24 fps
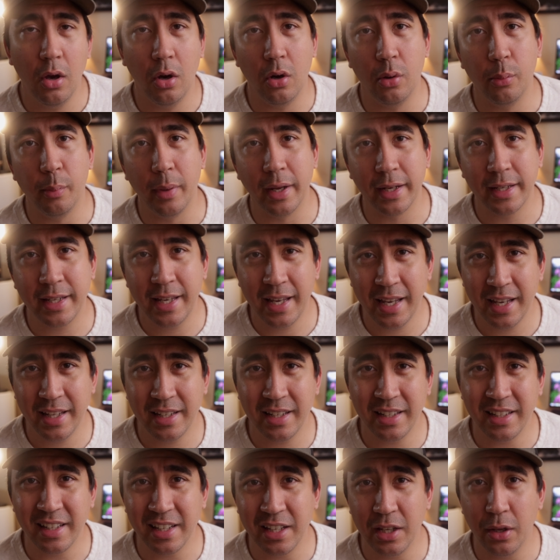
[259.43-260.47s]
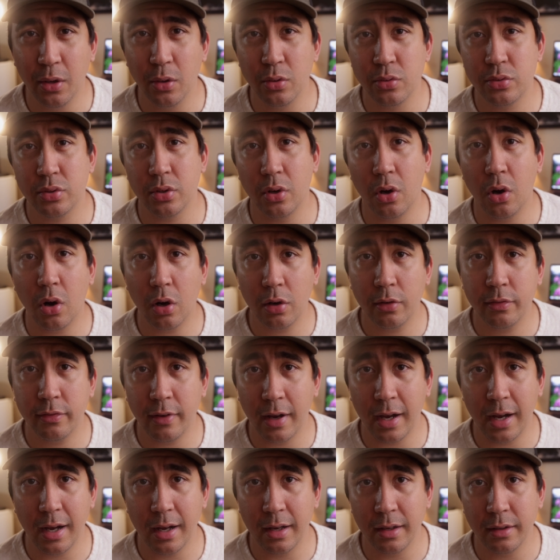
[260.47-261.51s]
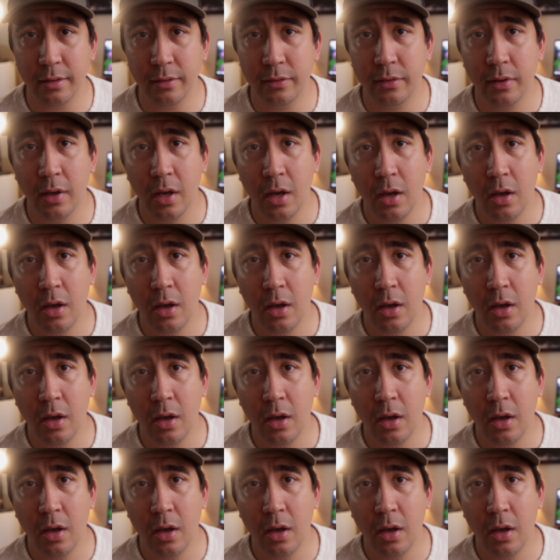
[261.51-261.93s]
on my Canon EOS R5